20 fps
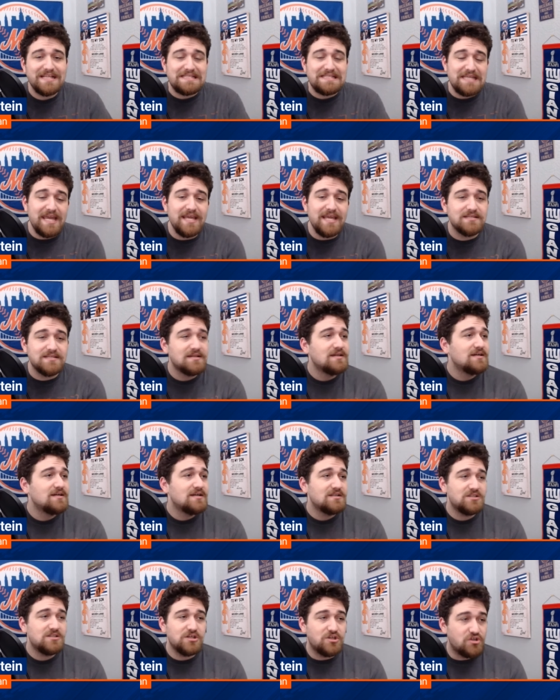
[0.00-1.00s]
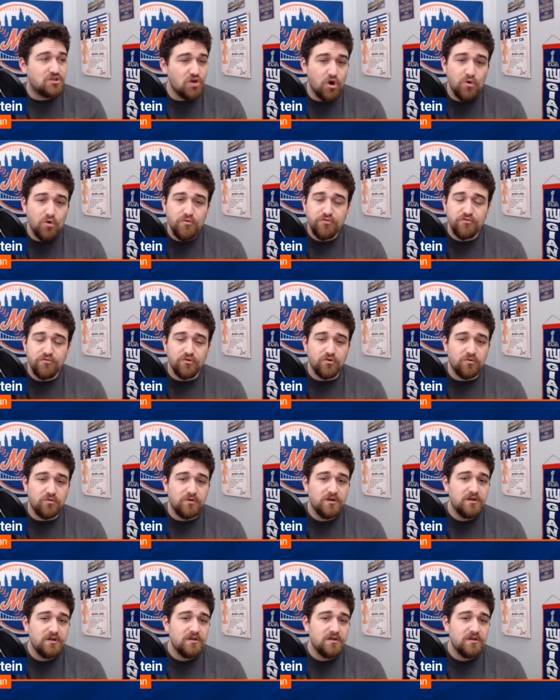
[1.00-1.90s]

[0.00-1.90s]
takes to go through